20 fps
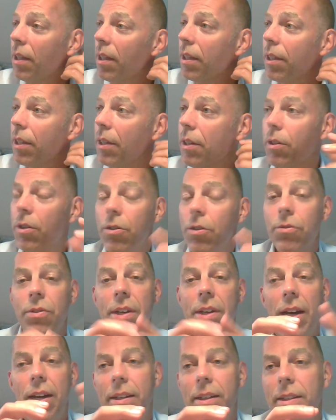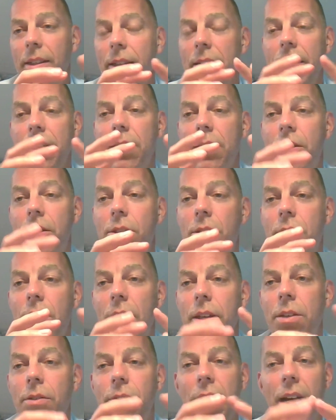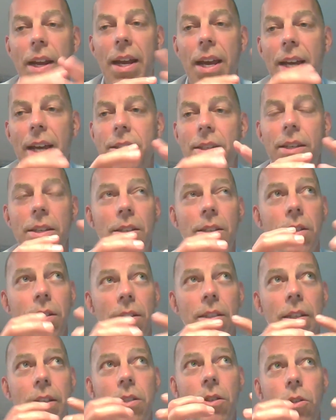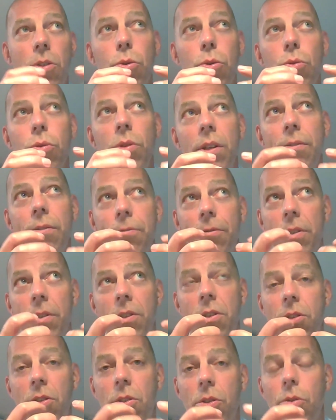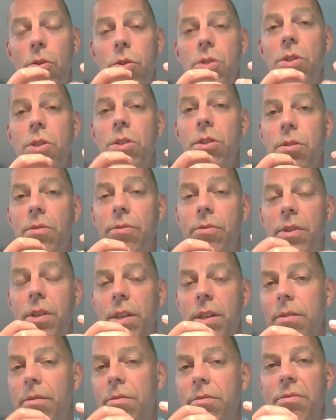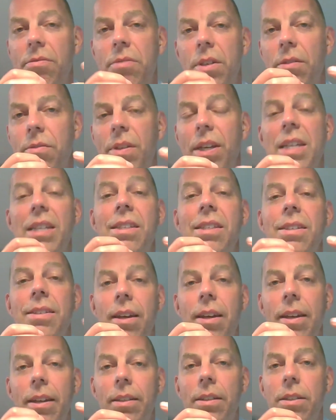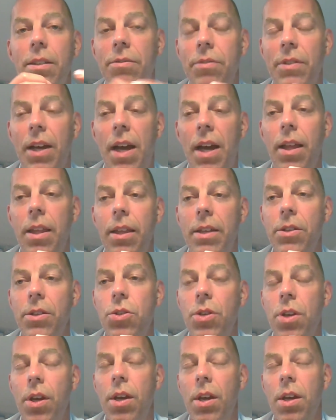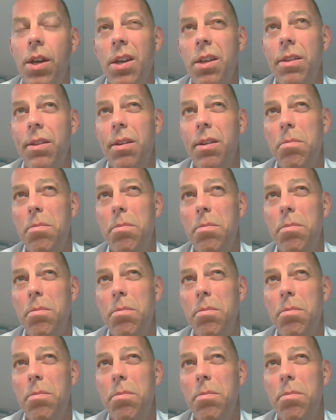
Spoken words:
you've got access to at least two different sources of insight, of knowledge that